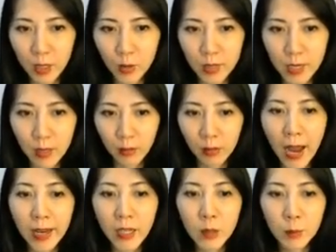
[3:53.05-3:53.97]
You see a
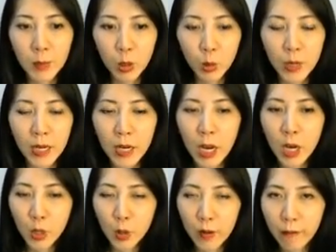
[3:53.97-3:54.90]
line in between,
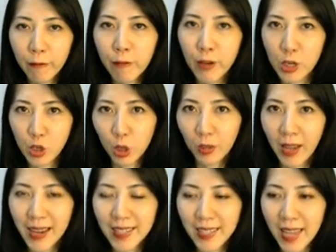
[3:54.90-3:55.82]
you can
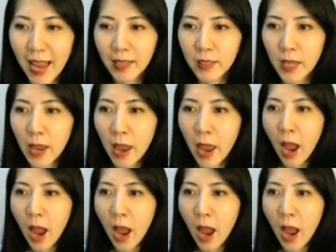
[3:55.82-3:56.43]
visualize that.